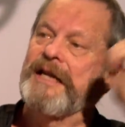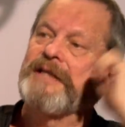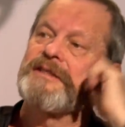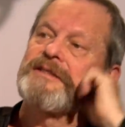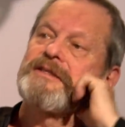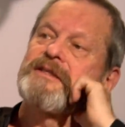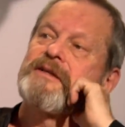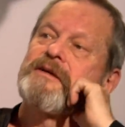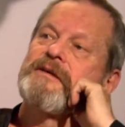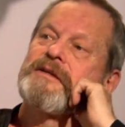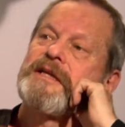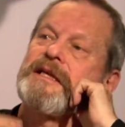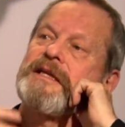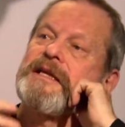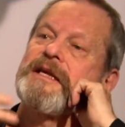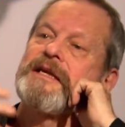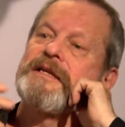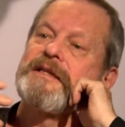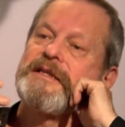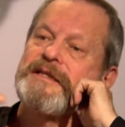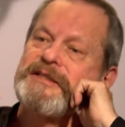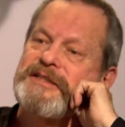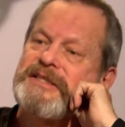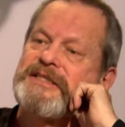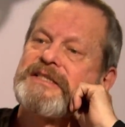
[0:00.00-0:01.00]
and so they
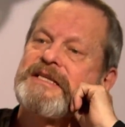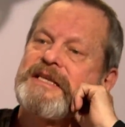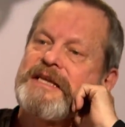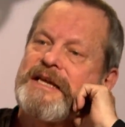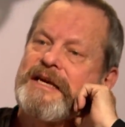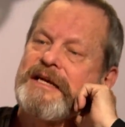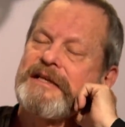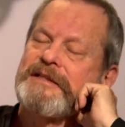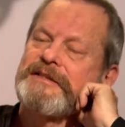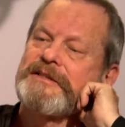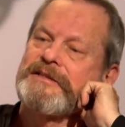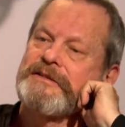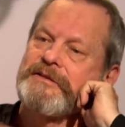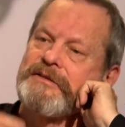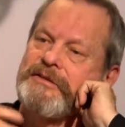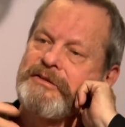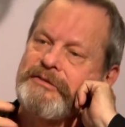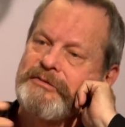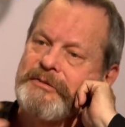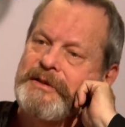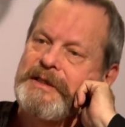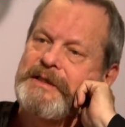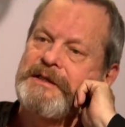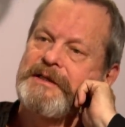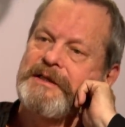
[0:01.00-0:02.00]
think this is the answer:
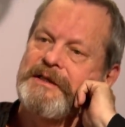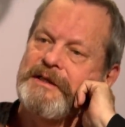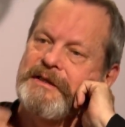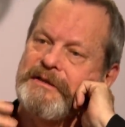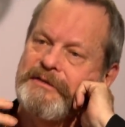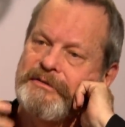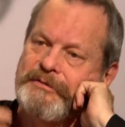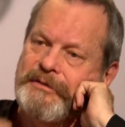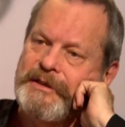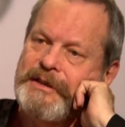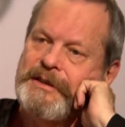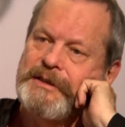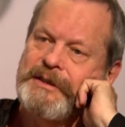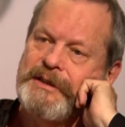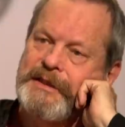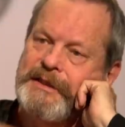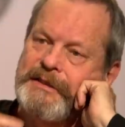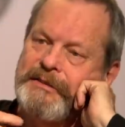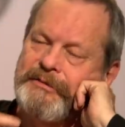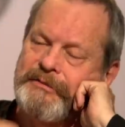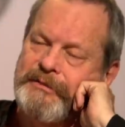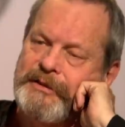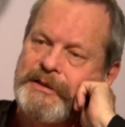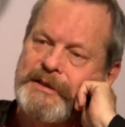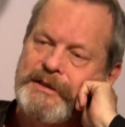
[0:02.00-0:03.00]
3D, 3D,
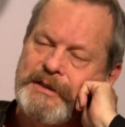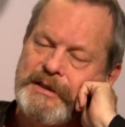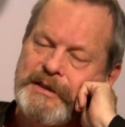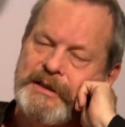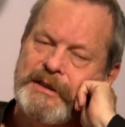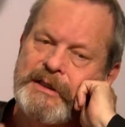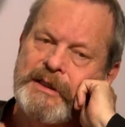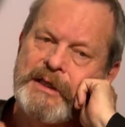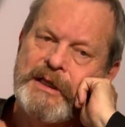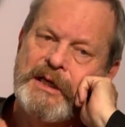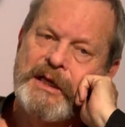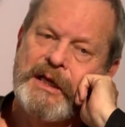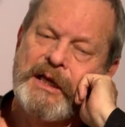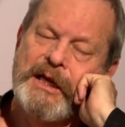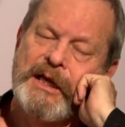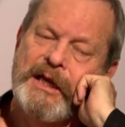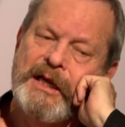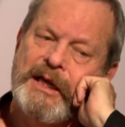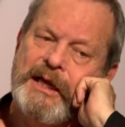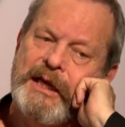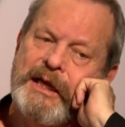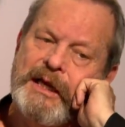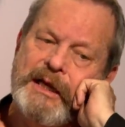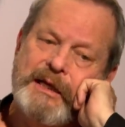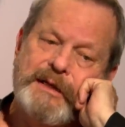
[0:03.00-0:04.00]
3D,
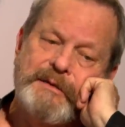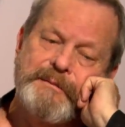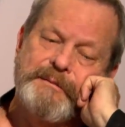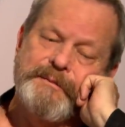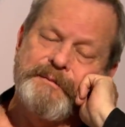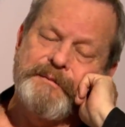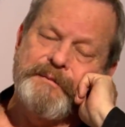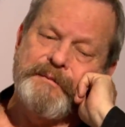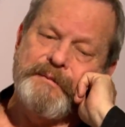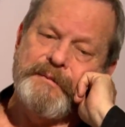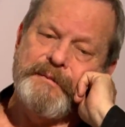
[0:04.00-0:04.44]
and